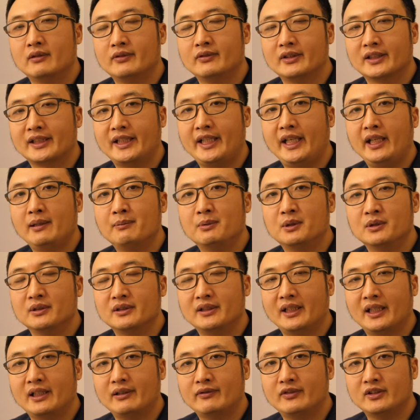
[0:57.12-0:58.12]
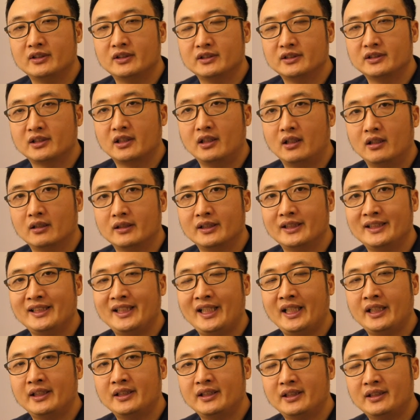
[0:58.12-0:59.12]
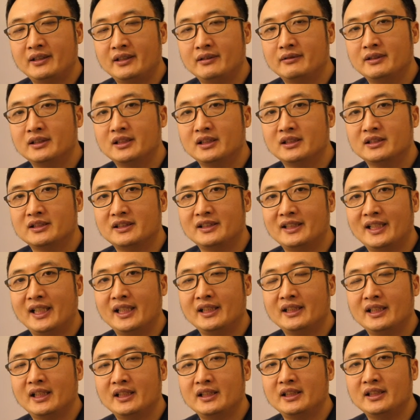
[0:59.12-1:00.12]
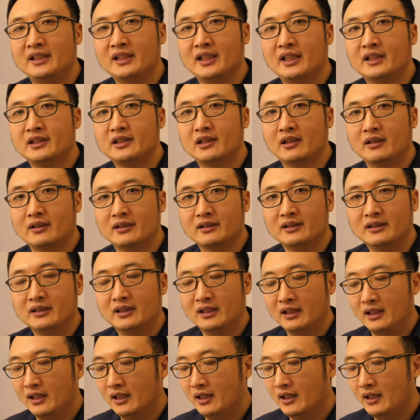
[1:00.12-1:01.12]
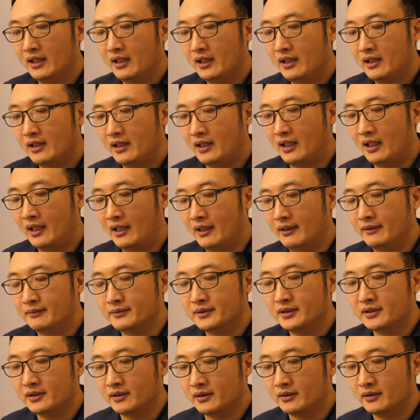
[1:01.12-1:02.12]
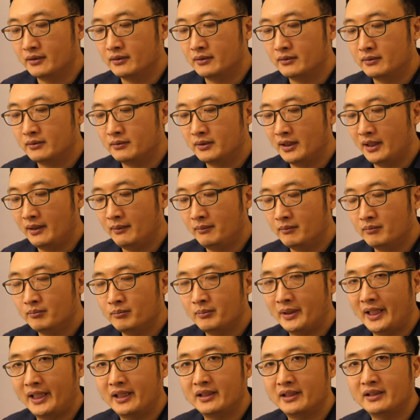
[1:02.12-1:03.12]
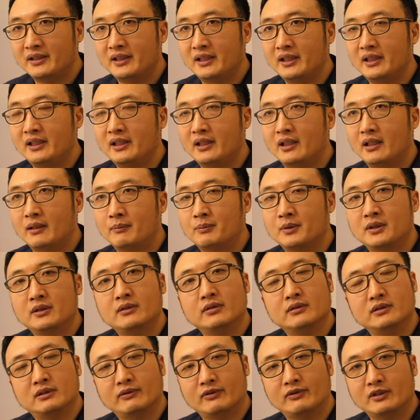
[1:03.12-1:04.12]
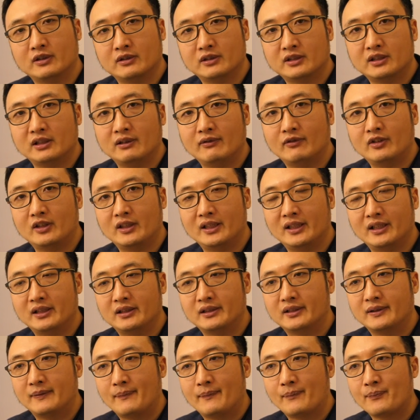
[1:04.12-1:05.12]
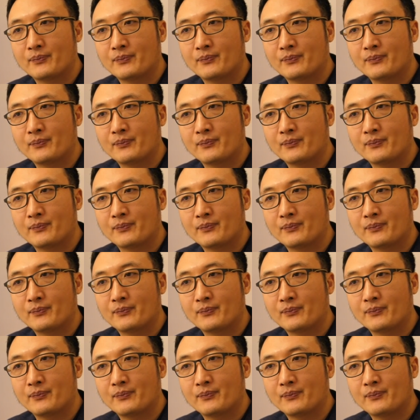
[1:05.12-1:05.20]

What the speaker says: our cabled headphones called Ananda, which is $999. So we made the Bluetooth version for it.